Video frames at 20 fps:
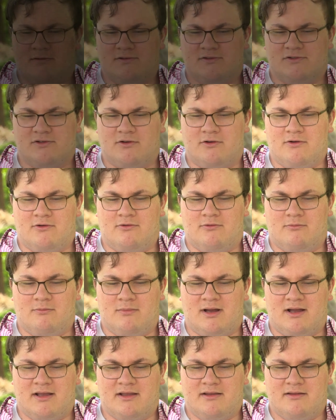So
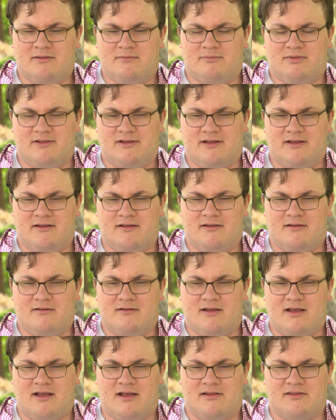my
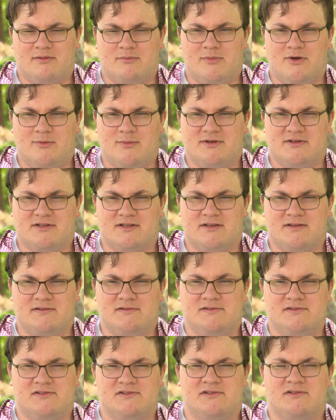plan at the moment
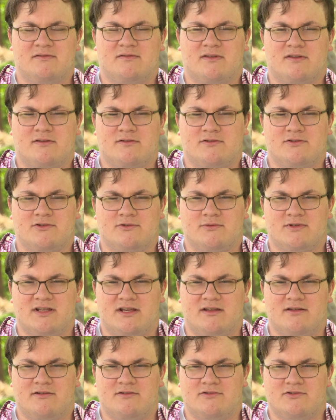is to
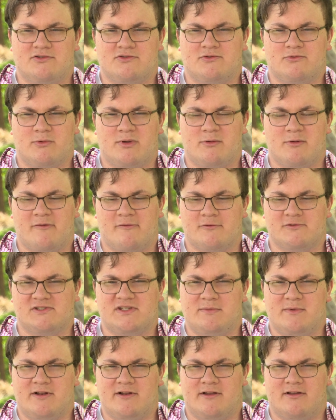attend Three Rivers
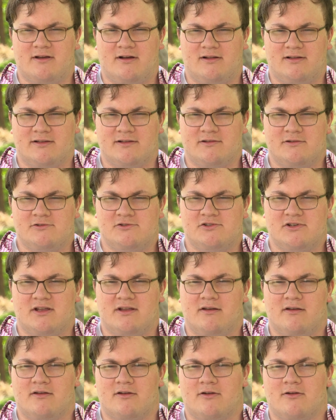Community College
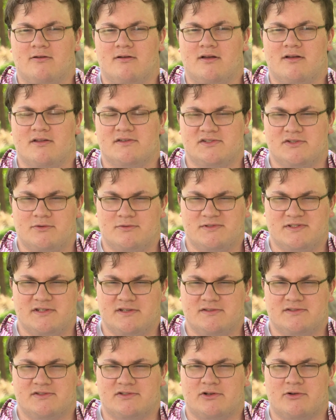and earn an
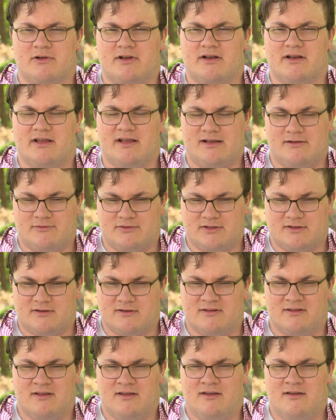associate's degree in accounting,
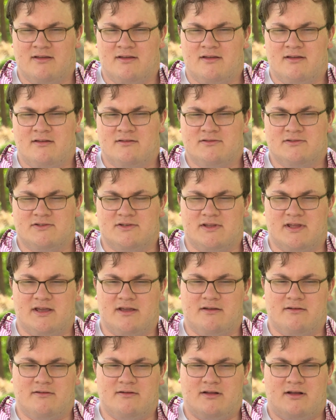to
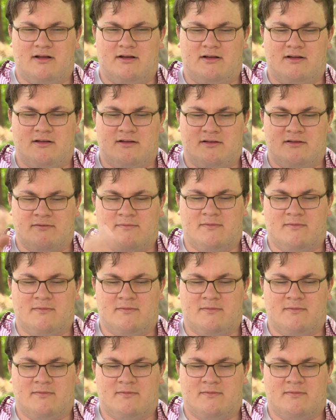then uh,